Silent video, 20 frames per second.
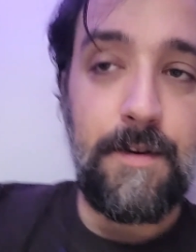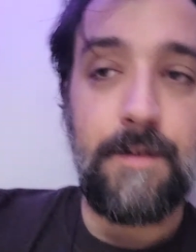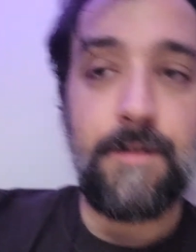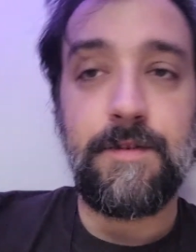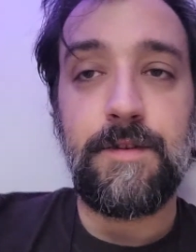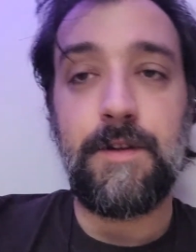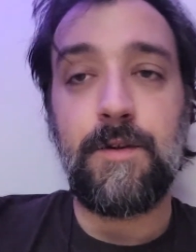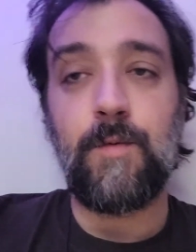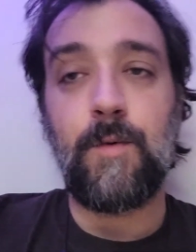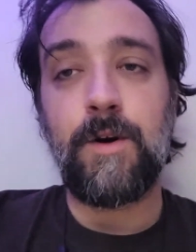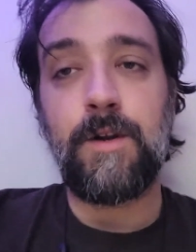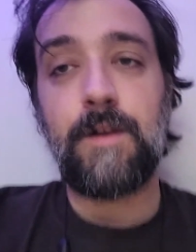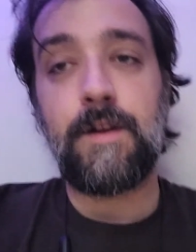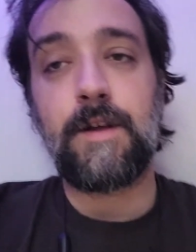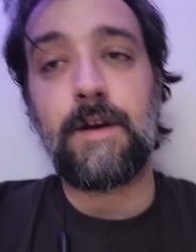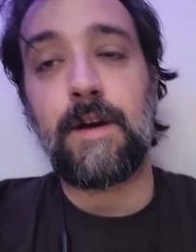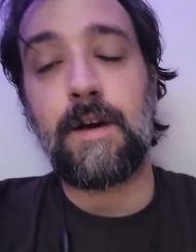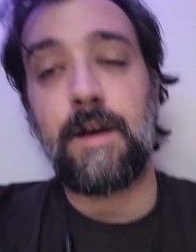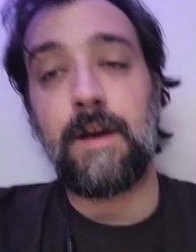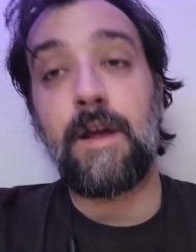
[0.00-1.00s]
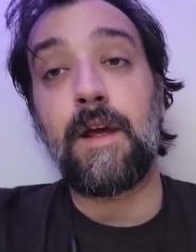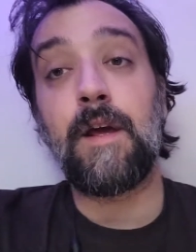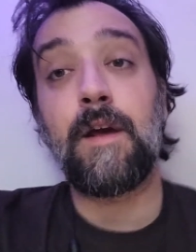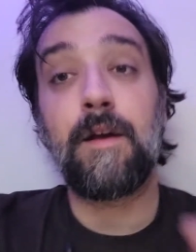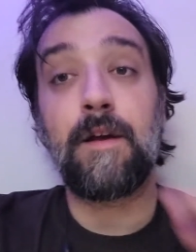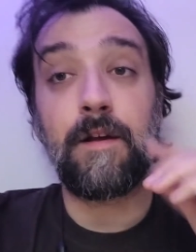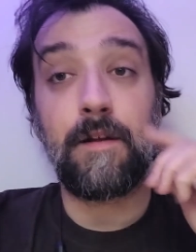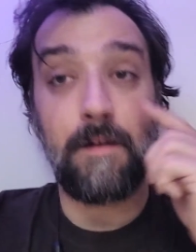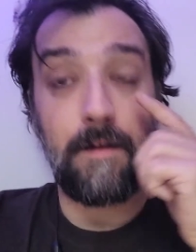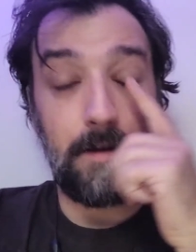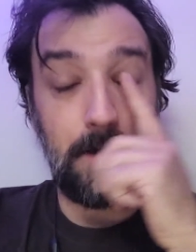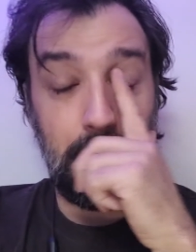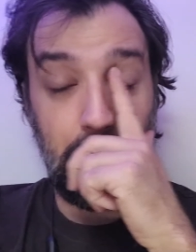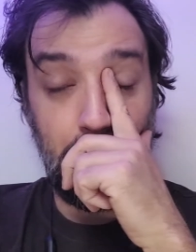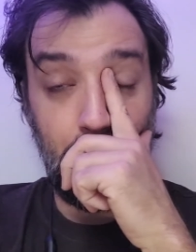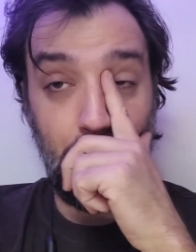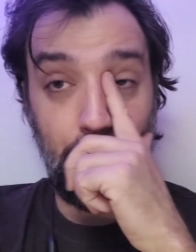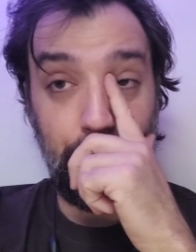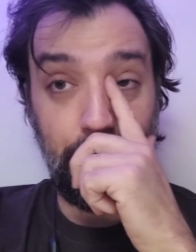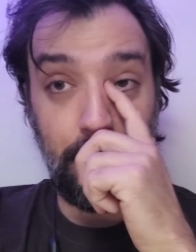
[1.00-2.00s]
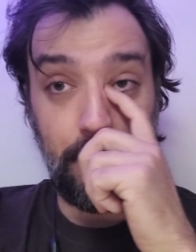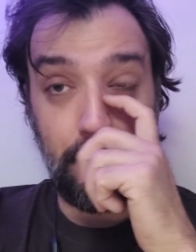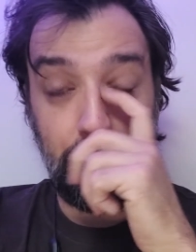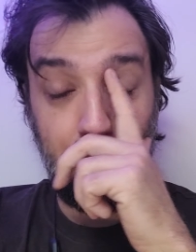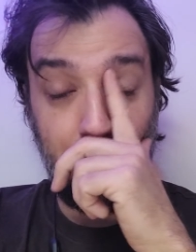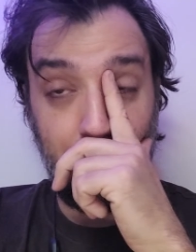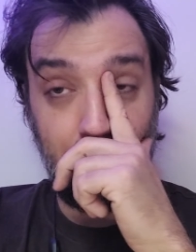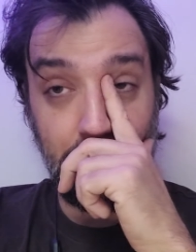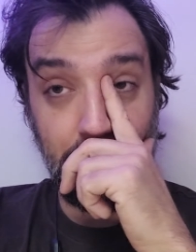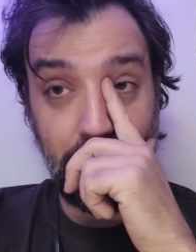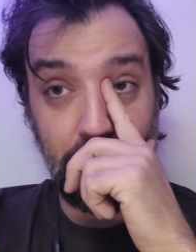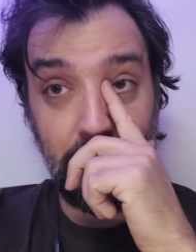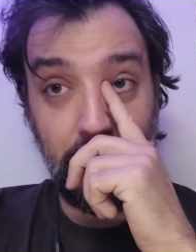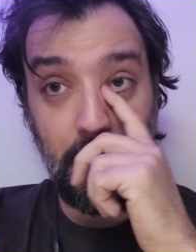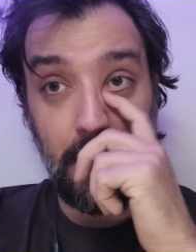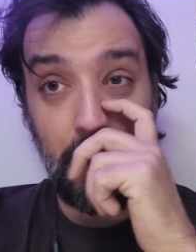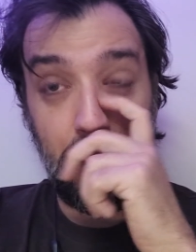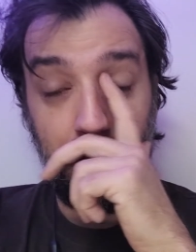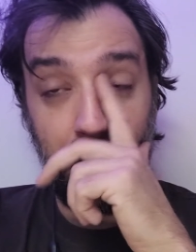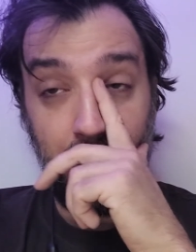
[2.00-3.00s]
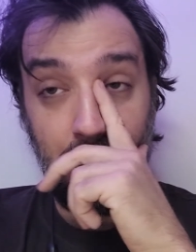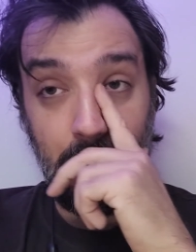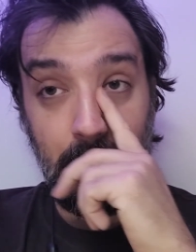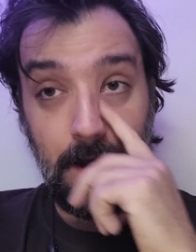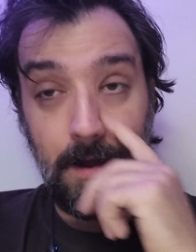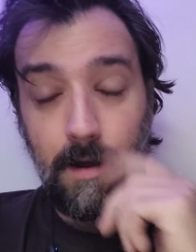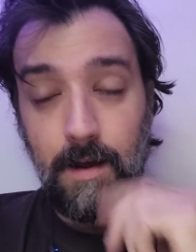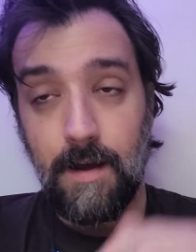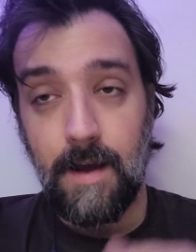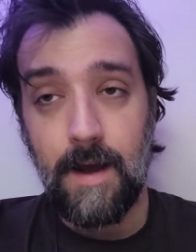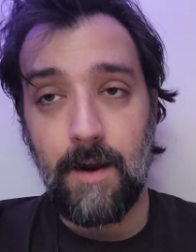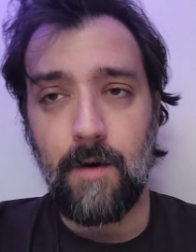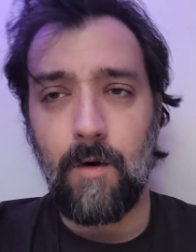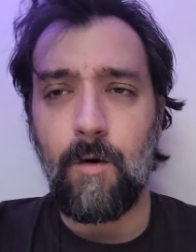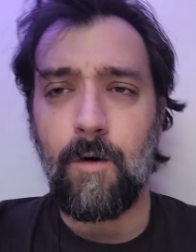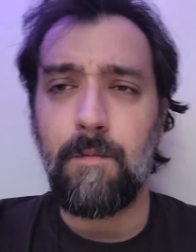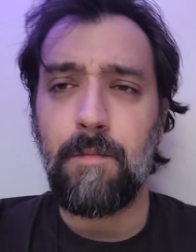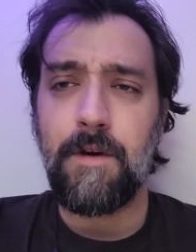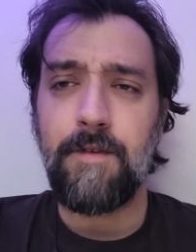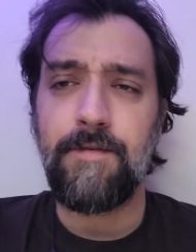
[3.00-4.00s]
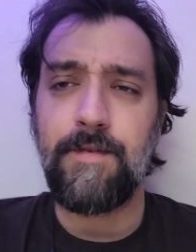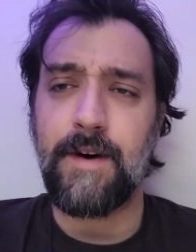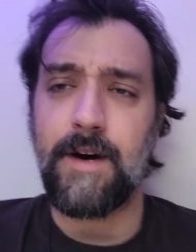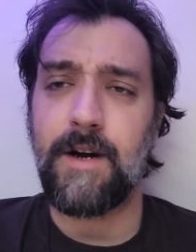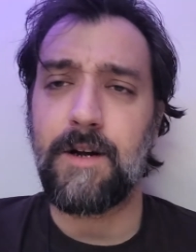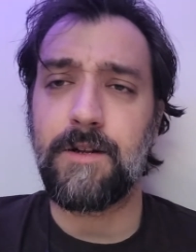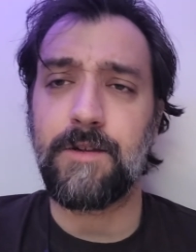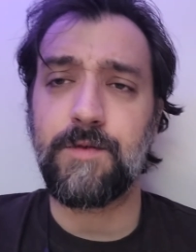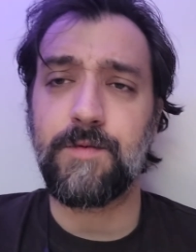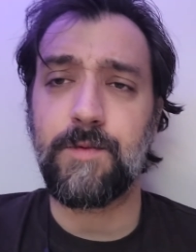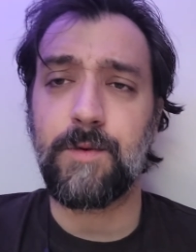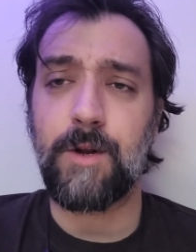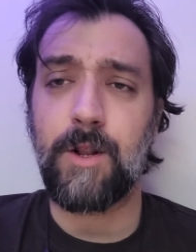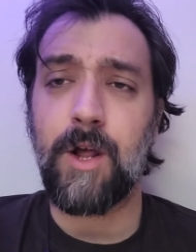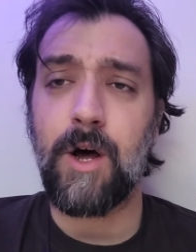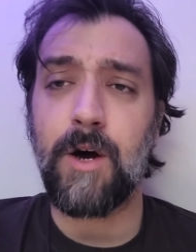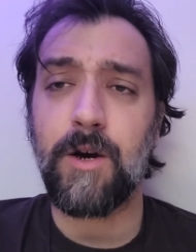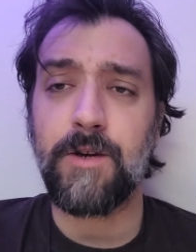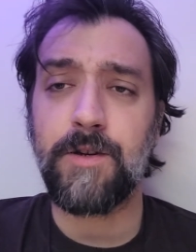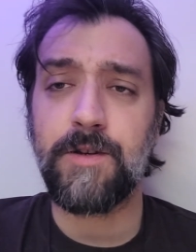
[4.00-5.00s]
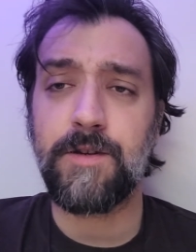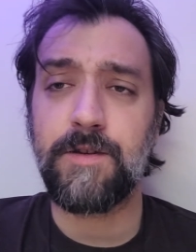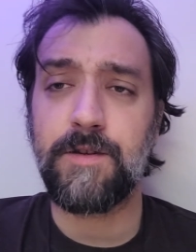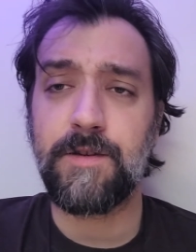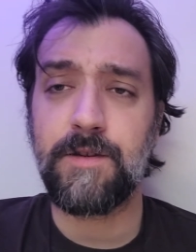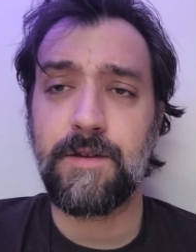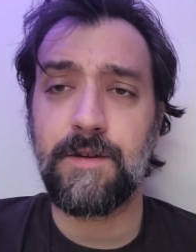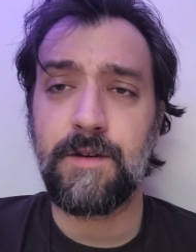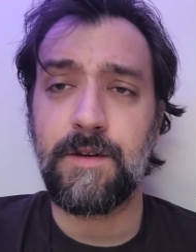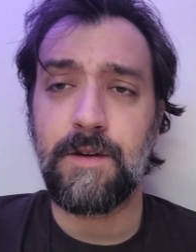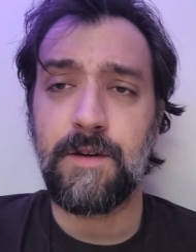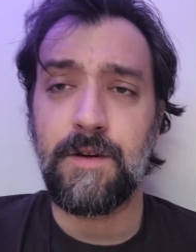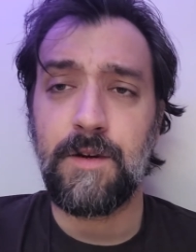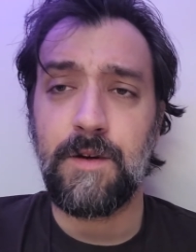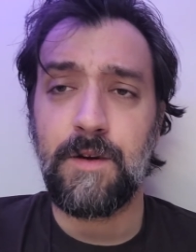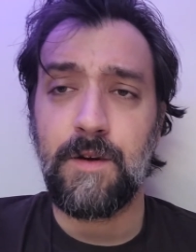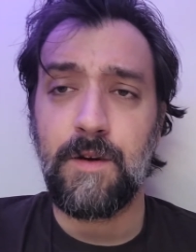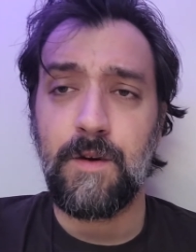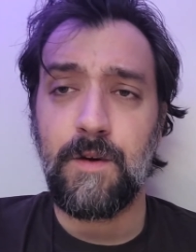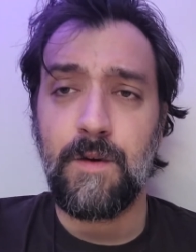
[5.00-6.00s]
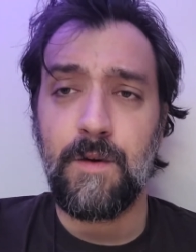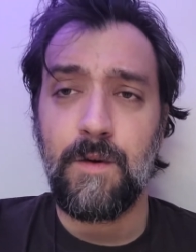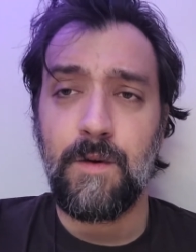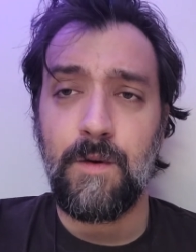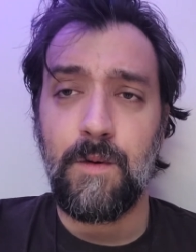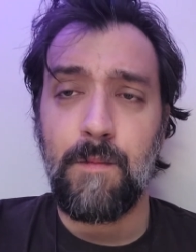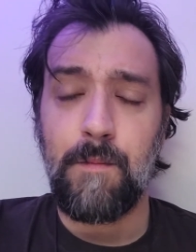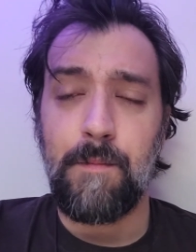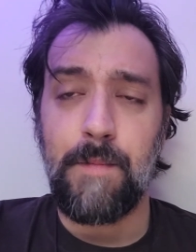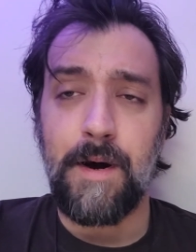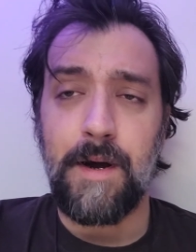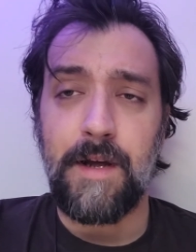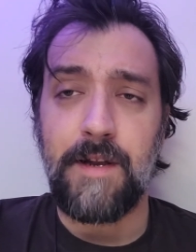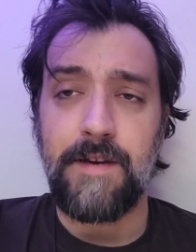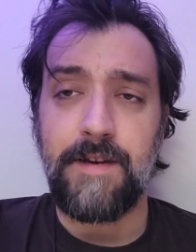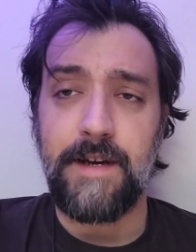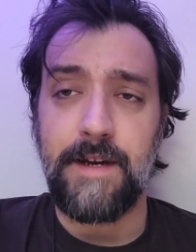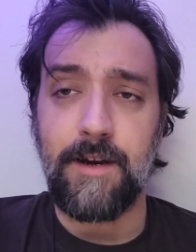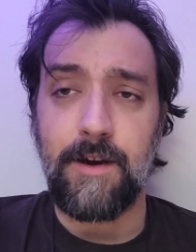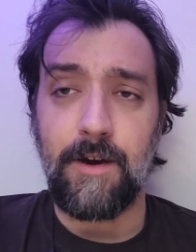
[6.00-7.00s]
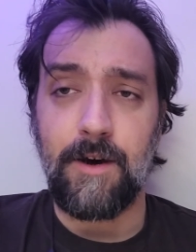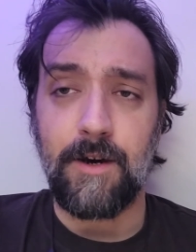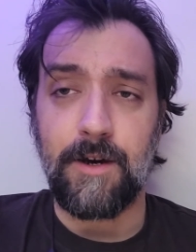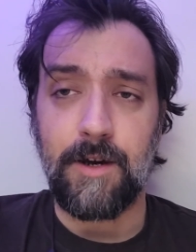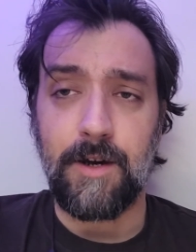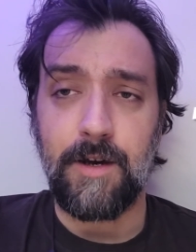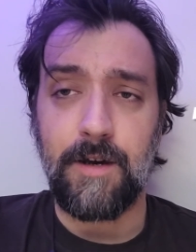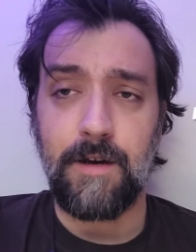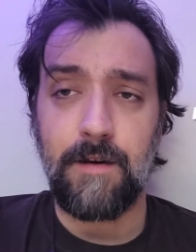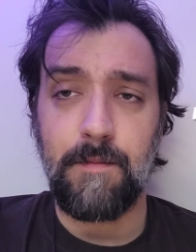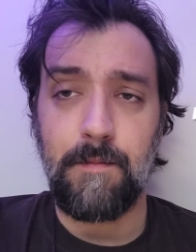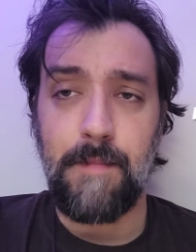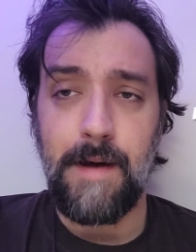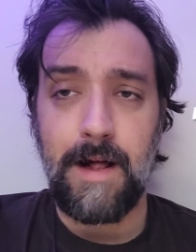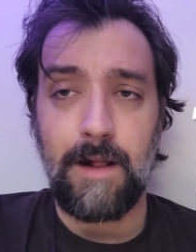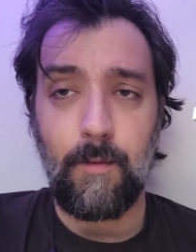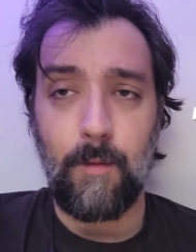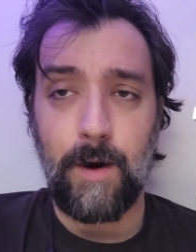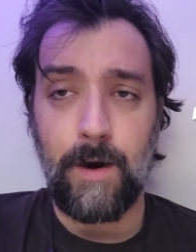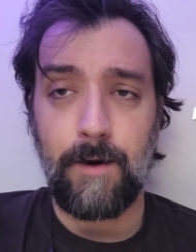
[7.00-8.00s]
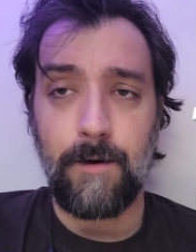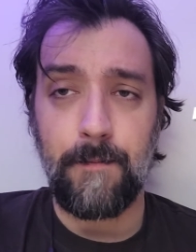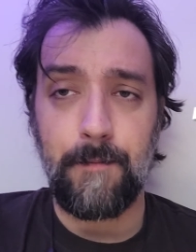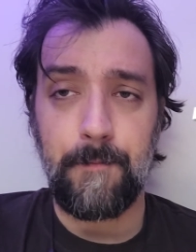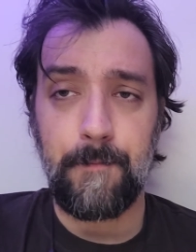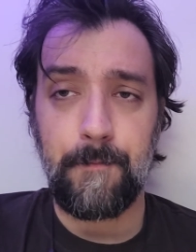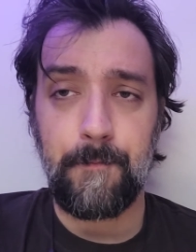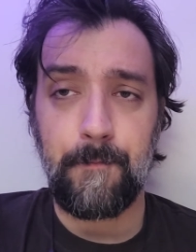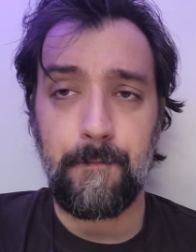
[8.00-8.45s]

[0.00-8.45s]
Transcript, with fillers: until one day I opened up my machine and all my files were locked by a deadlock malware.